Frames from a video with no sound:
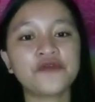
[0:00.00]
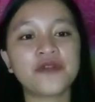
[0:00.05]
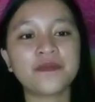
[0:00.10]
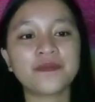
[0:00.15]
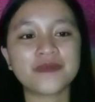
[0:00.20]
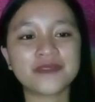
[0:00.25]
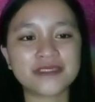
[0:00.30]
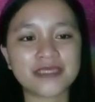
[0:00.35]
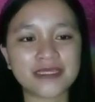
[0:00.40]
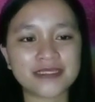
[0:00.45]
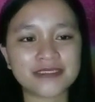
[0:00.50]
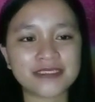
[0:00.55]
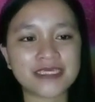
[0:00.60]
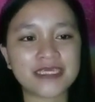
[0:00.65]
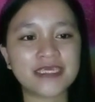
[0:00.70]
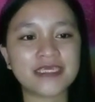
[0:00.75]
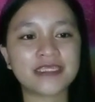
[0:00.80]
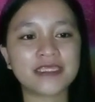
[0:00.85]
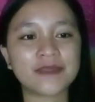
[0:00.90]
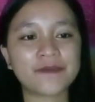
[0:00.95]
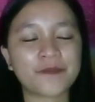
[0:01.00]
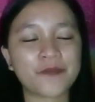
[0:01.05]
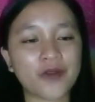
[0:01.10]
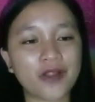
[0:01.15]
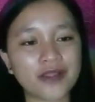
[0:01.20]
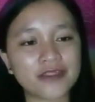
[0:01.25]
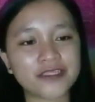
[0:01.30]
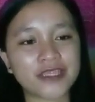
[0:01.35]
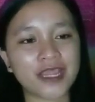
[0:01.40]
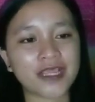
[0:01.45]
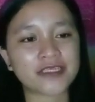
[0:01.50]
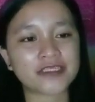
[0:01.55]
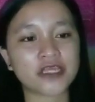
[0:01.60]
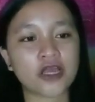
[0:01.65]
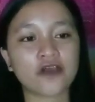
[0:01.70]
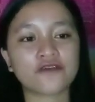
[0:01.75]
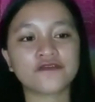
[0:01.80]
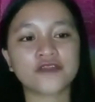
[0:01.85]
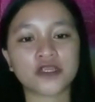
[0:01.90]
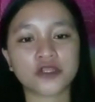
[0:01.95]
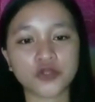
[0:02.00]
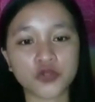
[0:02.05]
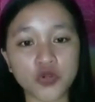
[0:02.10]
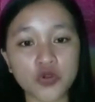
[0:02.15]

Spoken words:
representing the projects of the